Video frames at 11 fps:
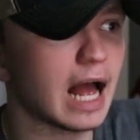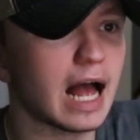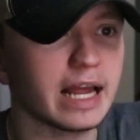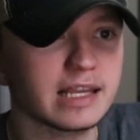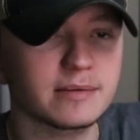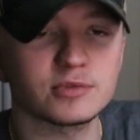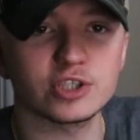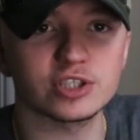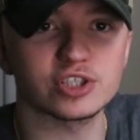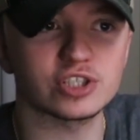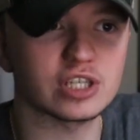I am
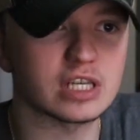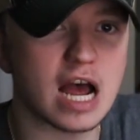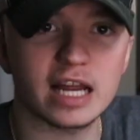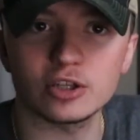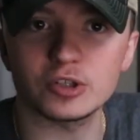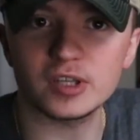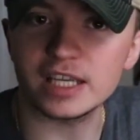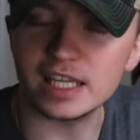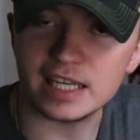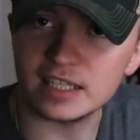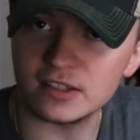just not looking
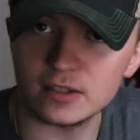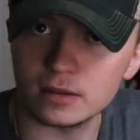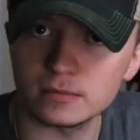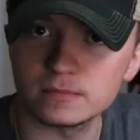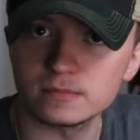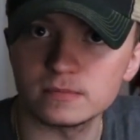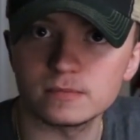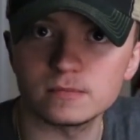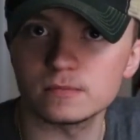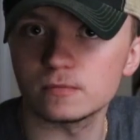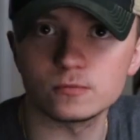at anything,
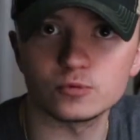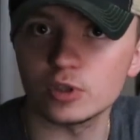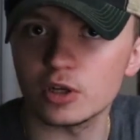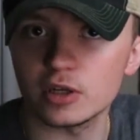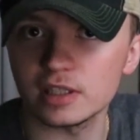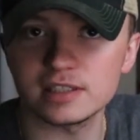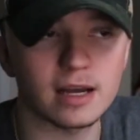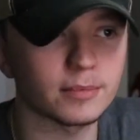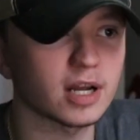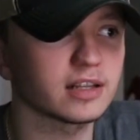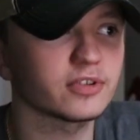regardless.
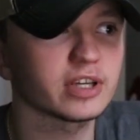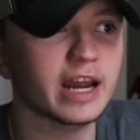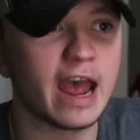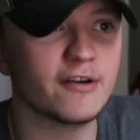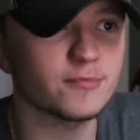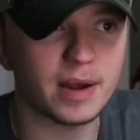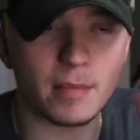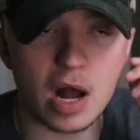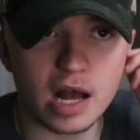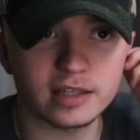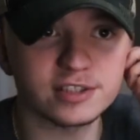I'm not even going to have my
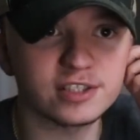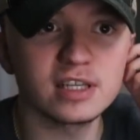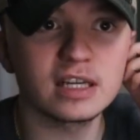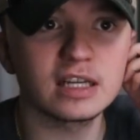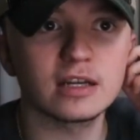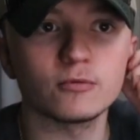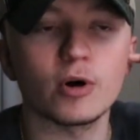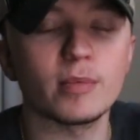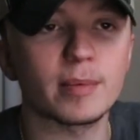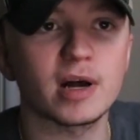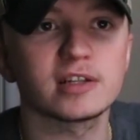mods, well,
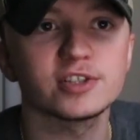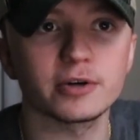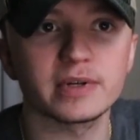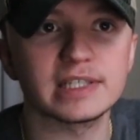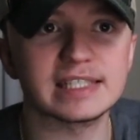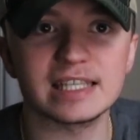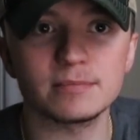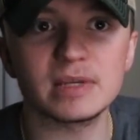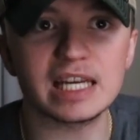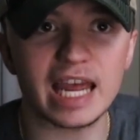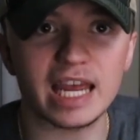my mods are going to send
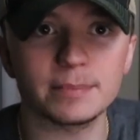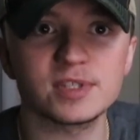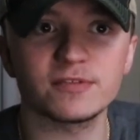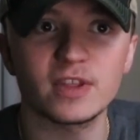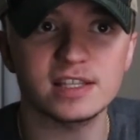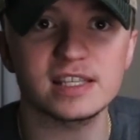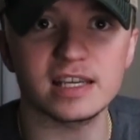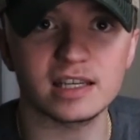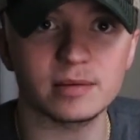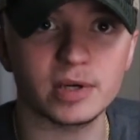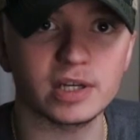me names if they see
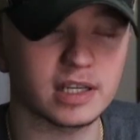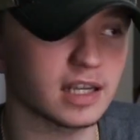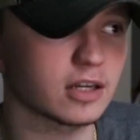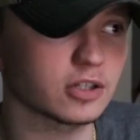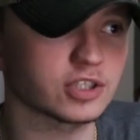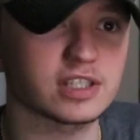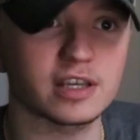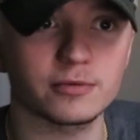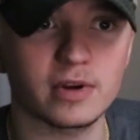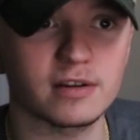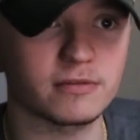anybody, and I'll just
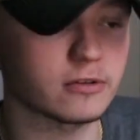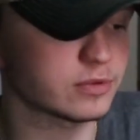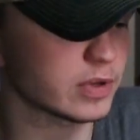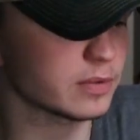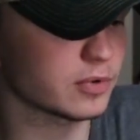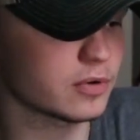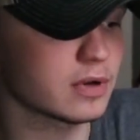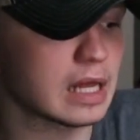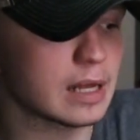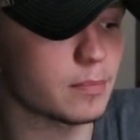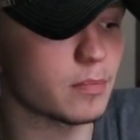get rid of those people,
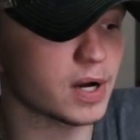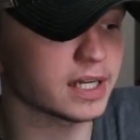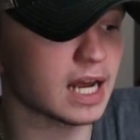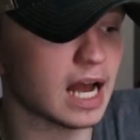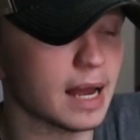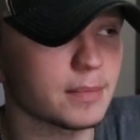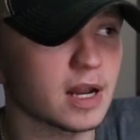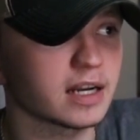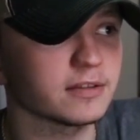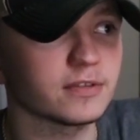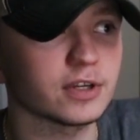but I'm
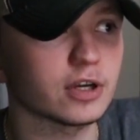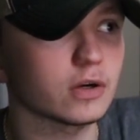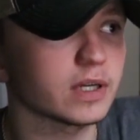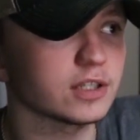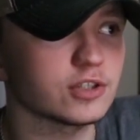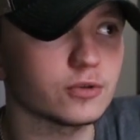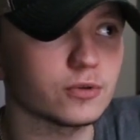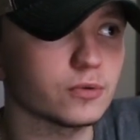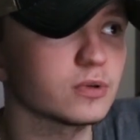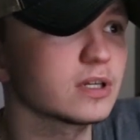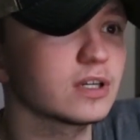not even going
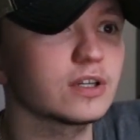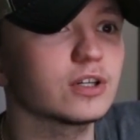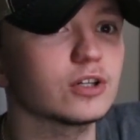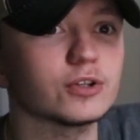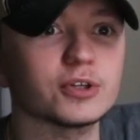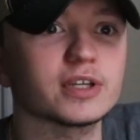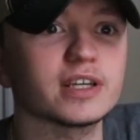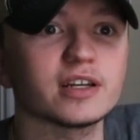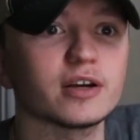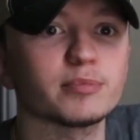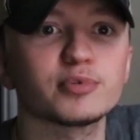to look
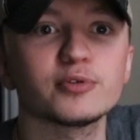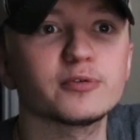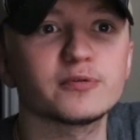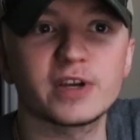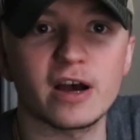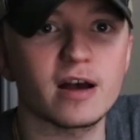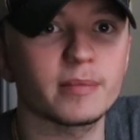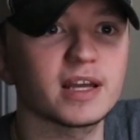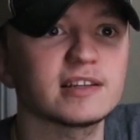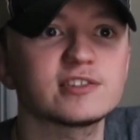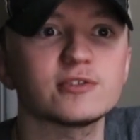at approved
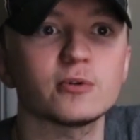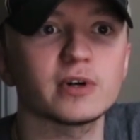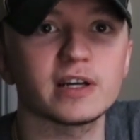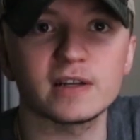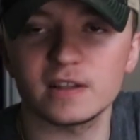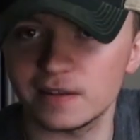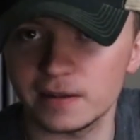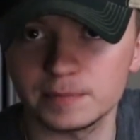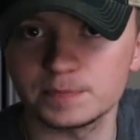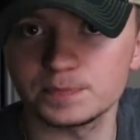comments or anything